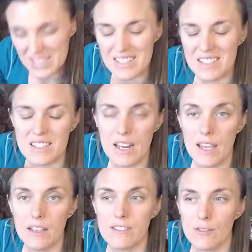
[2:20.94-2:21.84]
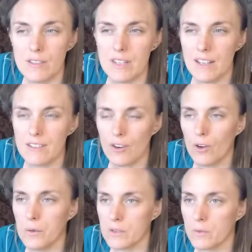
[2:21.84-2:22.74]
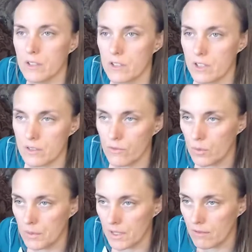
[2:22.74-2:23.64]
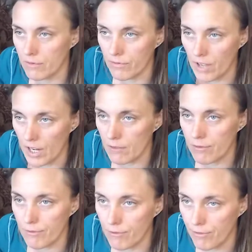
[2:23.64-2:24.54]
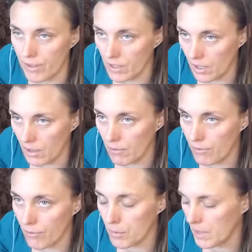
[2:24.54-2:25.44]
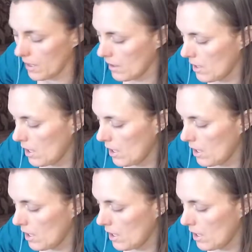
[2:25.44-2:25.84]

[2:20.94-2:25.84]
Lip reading: a snake, so snakes are always really transformative kind of feeling for me.